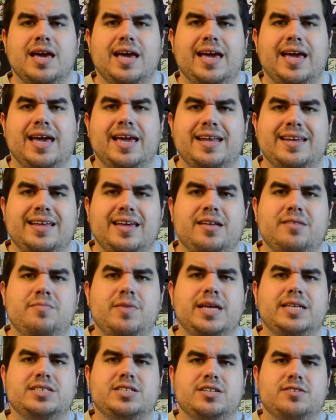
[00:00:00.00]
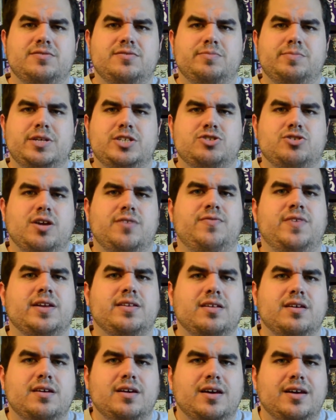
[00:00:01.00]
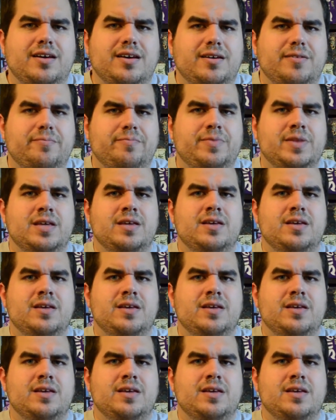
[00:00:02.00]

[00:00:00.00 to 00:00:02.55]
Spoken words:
and it makes Trifecta